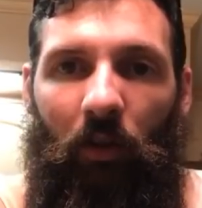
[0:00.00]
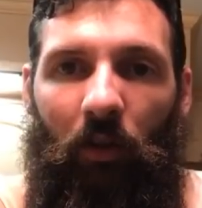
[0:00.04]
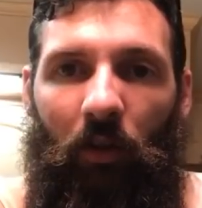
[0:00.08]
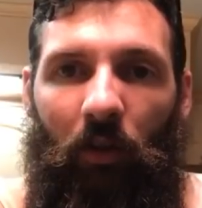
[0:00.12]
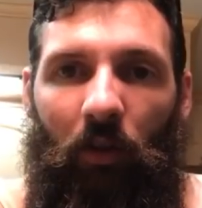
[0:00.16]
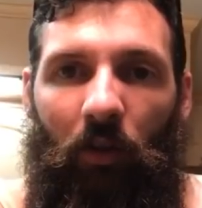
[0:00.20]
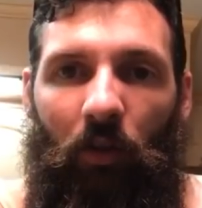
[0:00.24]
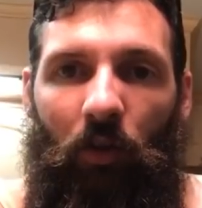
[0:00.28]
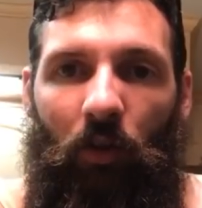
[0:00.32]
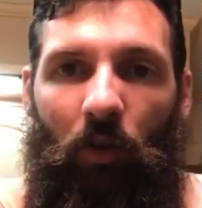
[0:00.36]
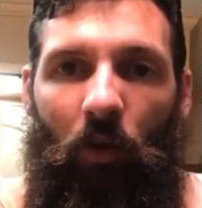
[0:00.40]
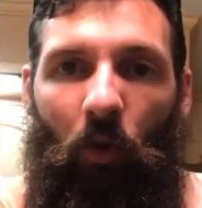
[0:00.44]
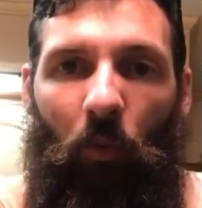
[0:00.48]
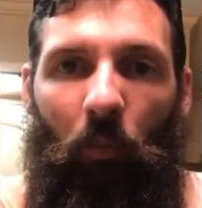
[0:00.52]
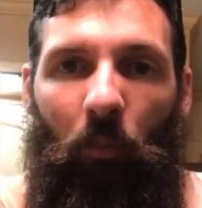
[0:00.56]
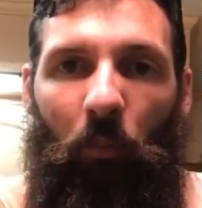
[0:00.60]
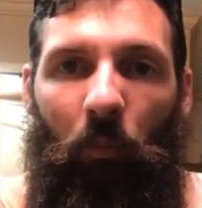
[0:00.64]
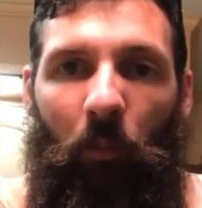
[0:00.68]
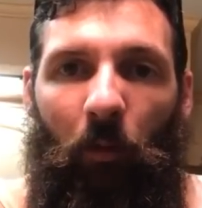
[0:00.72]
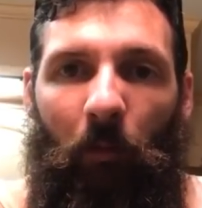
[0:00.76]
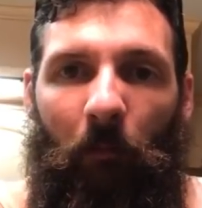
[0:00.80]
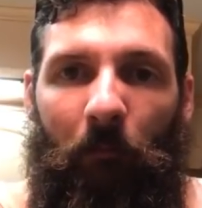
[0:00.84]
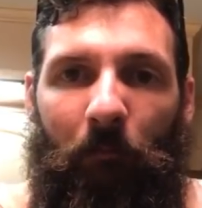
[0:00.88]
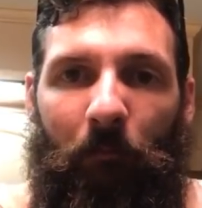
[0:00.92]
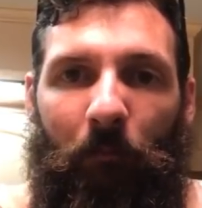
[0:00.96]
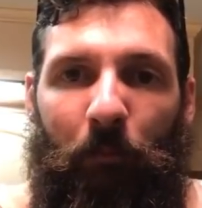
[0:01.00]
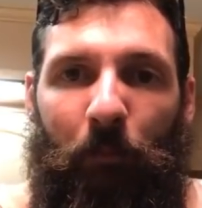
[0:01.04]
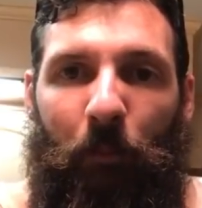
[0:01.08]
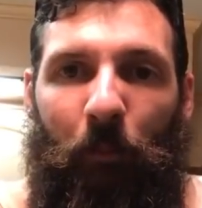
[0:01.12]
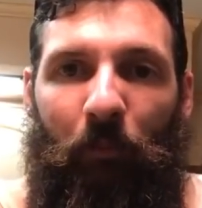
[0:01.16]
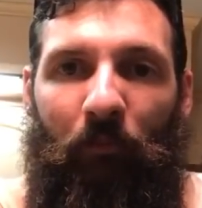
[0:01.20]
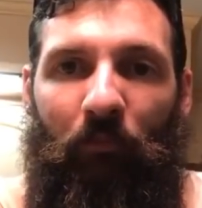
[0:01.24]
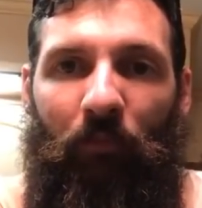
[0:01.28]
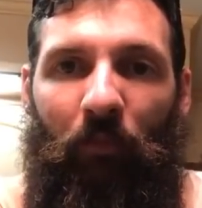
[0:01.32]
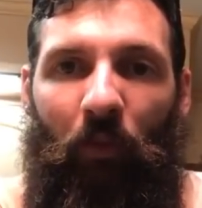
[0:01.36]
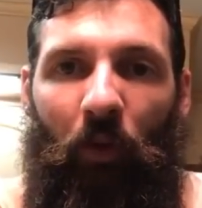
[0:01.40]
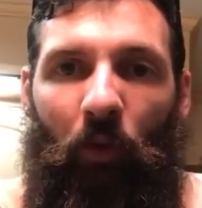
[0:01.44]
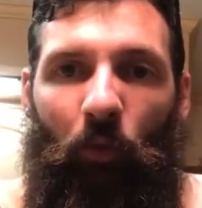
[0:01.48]
Nope.
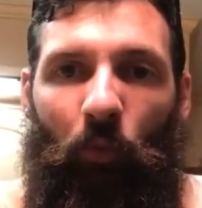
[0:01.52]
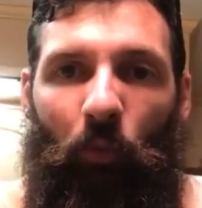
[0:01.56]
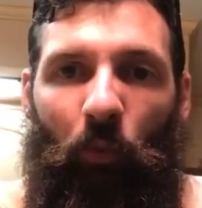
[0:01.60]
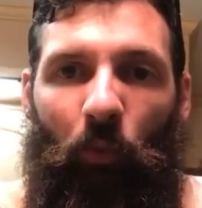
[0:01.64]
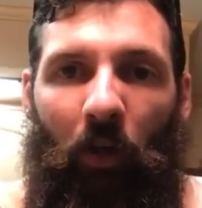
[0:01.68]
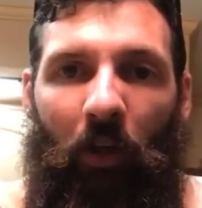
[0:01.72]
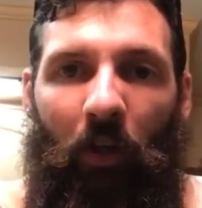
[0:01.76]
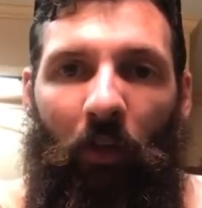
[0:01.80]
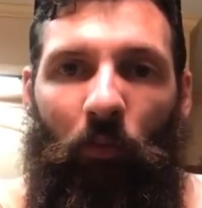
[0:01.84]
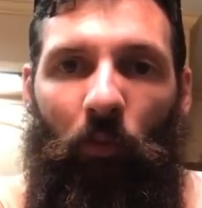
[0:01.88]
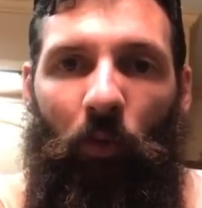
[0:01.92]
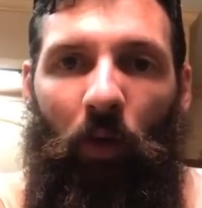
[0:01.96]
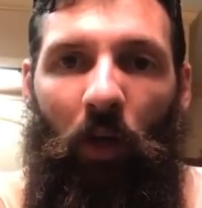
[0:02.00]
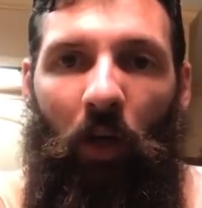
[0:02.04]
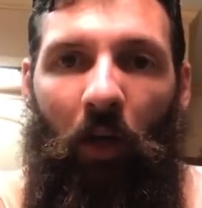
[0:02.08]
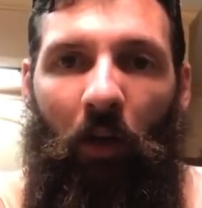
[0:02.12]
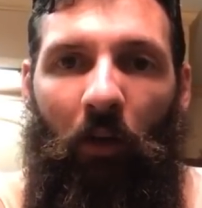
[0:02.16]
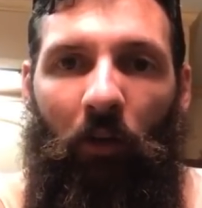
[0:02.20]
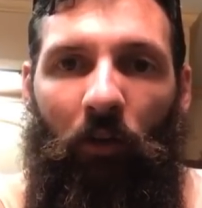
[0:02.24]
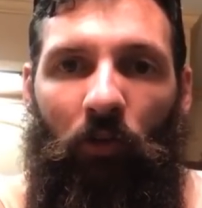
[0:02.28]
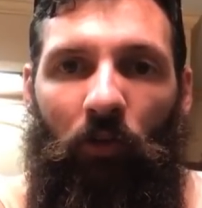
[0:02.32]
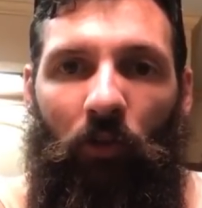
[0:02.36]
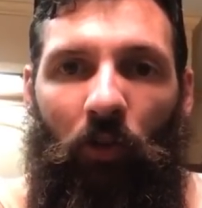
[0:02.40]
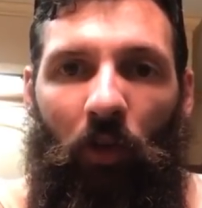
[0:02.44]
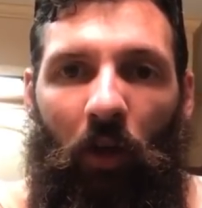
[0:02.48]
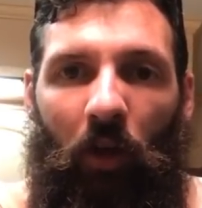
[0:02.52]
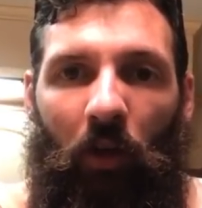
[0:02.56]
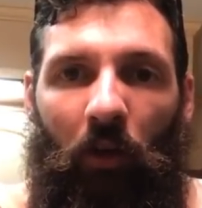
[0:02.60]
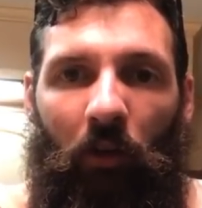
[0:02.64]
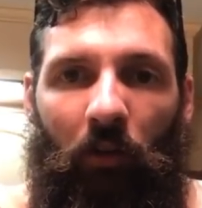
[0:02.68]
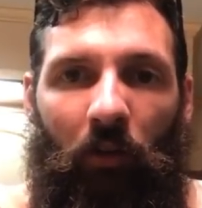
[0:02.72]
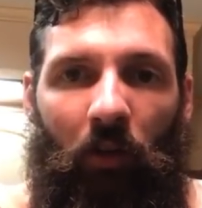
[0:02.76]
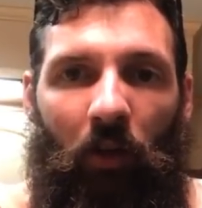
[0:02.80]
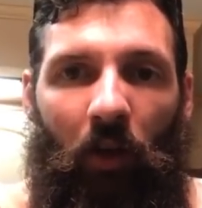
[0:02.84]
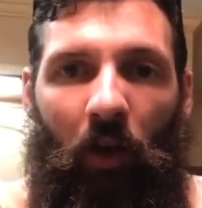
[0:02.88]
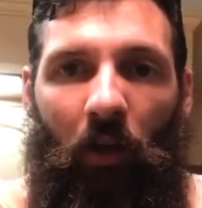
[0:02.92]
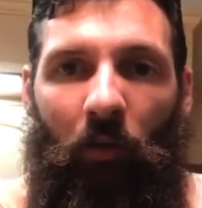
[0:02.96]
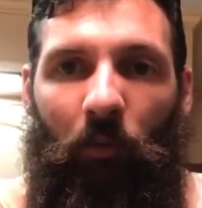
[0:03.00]
Rain, ride, or shine.
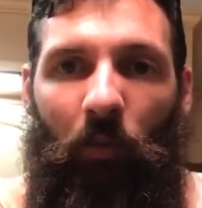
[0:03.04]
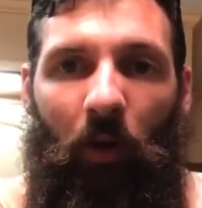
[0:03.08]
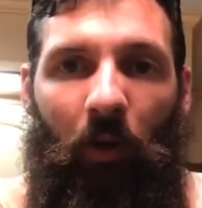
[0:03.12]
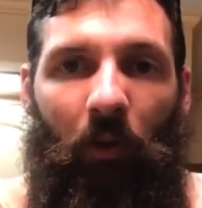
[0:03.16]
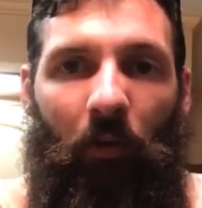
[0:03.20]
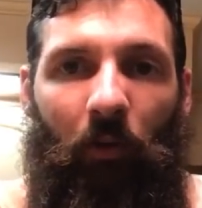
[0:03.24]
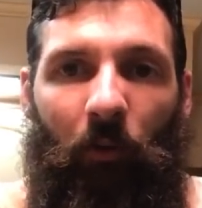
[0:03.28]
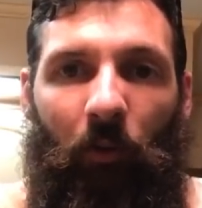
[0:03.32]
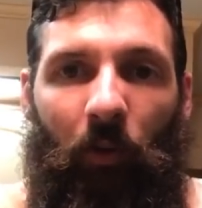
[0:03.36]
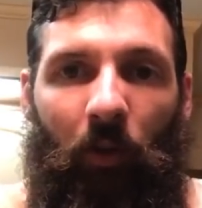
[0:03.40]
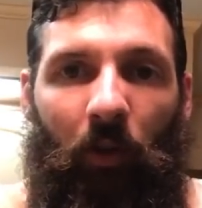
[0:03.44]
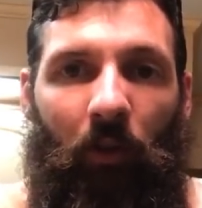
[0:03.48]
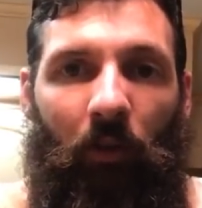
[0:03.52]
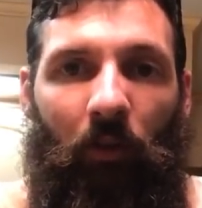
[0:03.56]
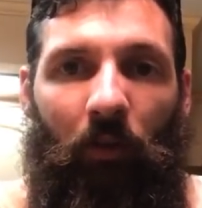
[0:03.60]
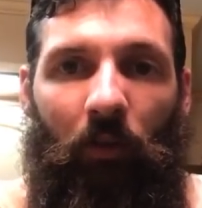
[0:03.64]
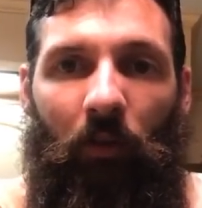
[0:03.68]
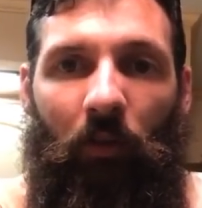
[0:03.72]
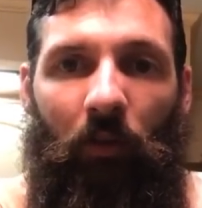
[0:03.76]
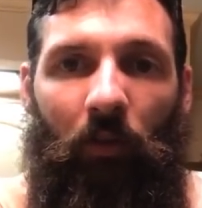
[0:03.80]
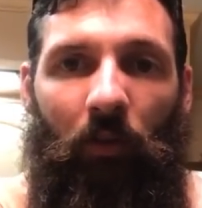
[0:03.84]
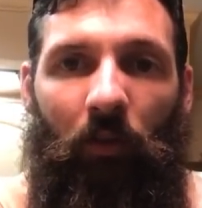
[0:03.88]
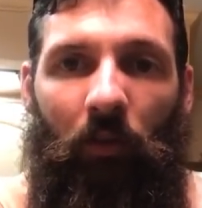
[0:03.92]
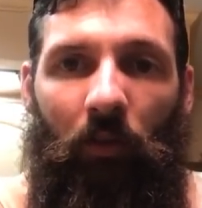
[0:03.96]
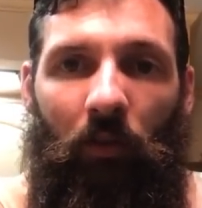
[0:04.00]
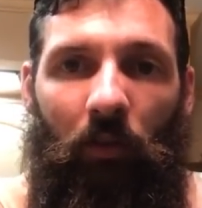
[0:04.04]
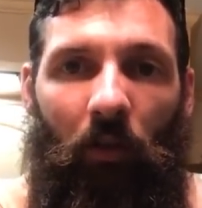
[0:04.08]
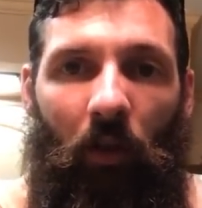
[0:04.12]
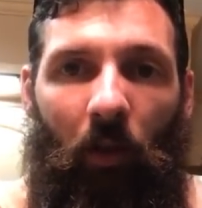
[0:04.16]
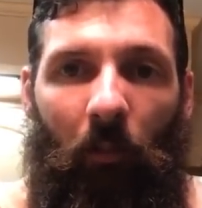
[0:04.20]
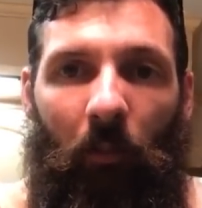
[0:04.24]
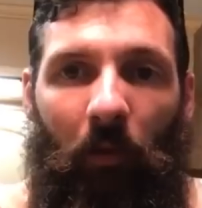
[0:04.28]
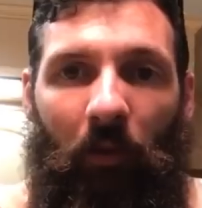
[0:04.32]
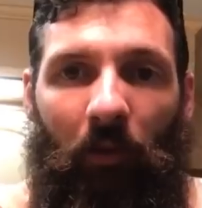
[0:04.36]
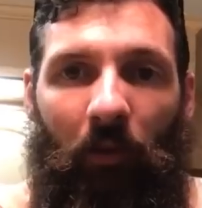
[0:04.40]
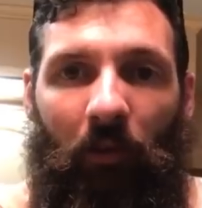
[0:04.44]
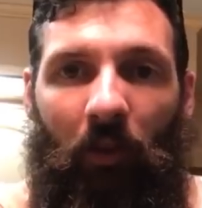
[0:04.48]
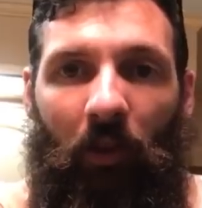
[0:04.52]
Yeah, I ride in the rain. I'm
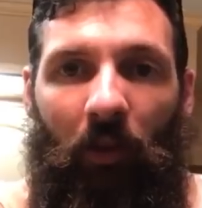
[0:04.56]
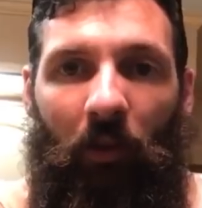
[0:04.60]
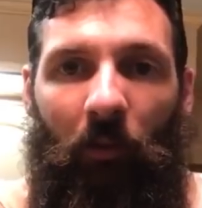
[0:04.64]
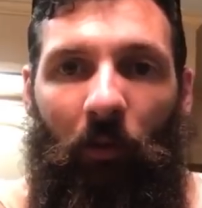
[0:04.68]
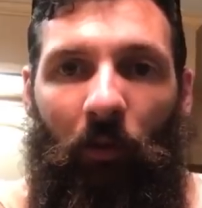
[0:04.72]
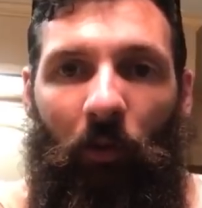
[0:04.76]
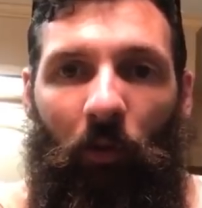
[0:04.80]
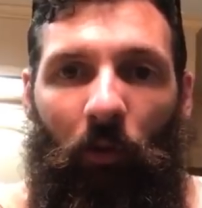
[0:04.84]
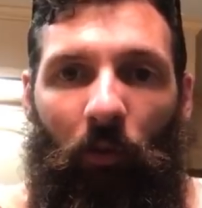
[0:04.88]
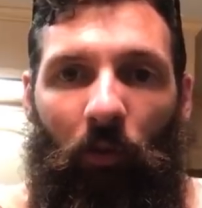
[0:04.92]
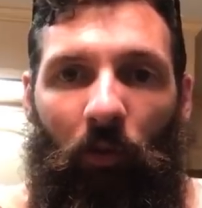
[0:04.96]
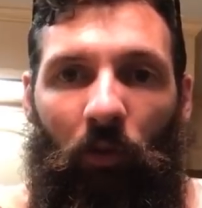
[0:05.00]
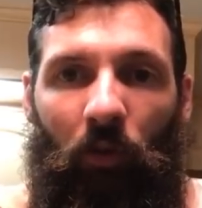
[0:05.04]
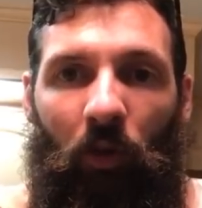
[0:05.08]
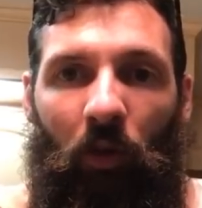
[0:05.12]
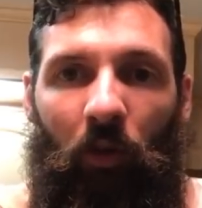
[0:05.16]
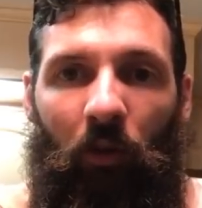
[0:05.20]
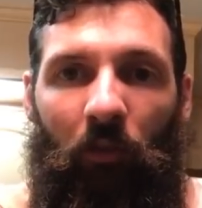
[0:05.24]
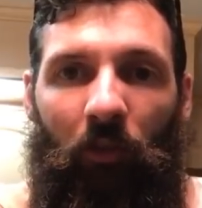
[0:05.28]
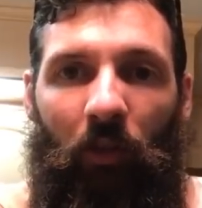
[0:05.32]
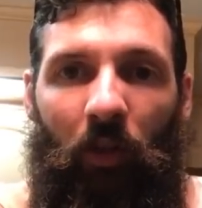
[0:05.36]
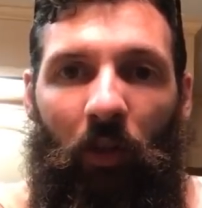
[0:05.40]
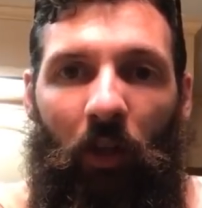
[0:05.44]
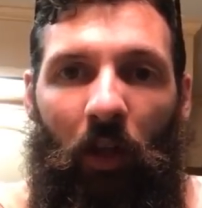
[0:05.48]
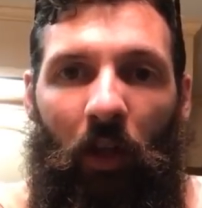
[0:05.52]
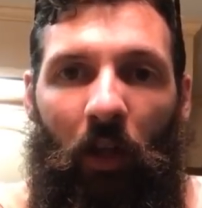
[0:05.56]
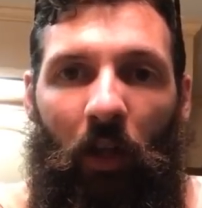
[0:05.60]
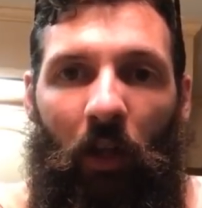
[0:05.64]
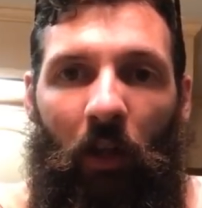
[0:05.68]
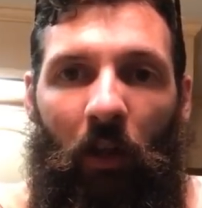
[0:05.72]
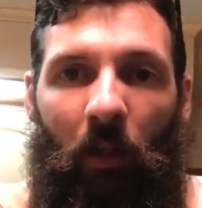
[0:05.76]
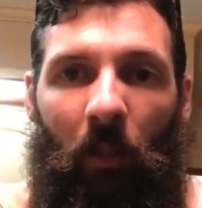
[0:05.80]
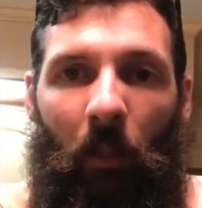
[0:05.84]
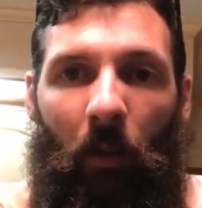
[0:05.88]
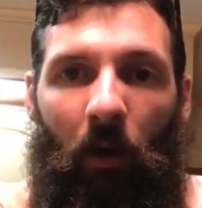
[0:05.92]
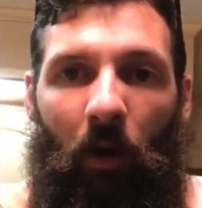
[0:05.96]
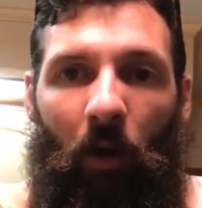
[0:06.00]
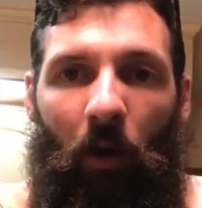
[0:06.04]
not scared of no gloves.
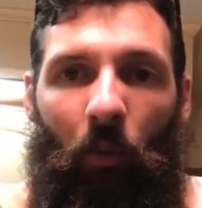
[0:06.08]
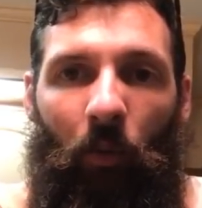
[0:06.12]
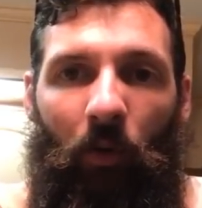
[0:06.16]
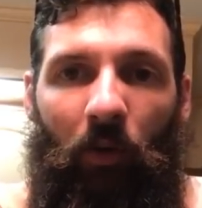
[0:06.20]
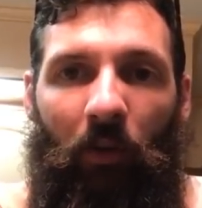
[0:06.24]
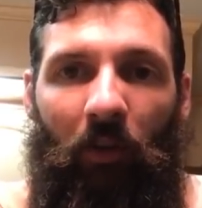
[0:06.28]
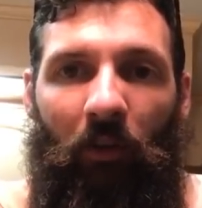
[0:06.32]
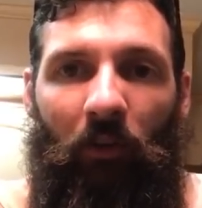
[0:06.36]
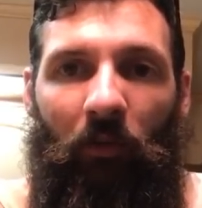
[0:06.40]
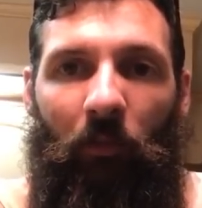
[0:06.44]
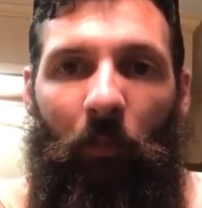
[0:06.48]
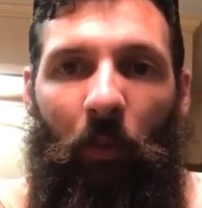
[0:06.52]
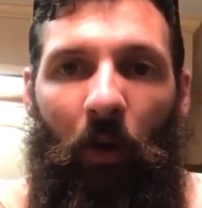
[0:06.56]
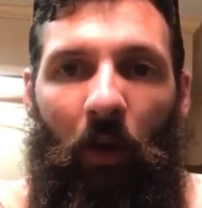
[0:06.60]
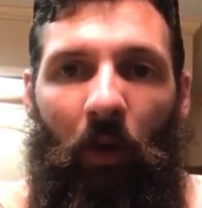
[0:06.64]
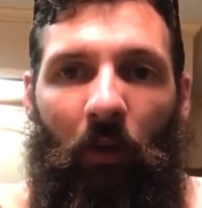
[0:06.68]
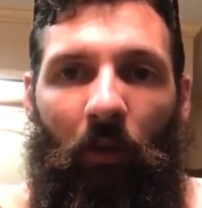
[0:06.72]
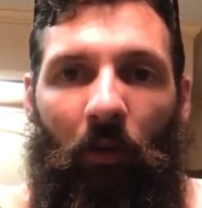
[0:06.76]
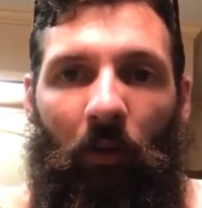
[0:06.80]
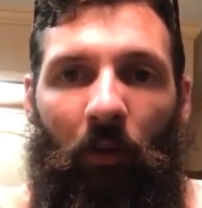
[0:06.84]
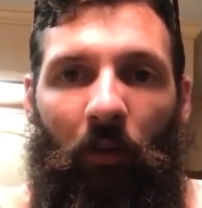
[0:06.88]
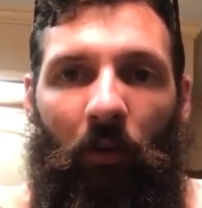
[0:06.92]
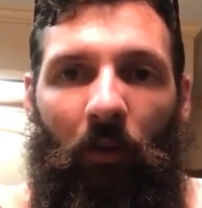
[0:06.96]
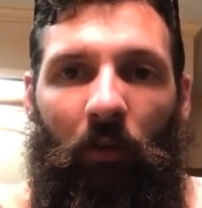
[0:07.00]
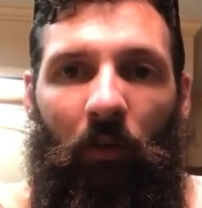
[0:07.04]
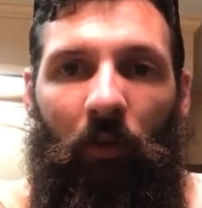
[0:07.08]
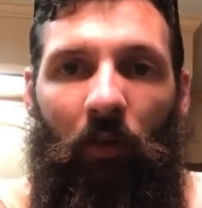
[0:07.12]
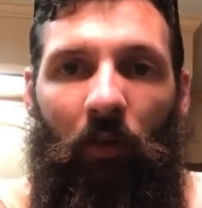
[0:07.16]
What do you think is better?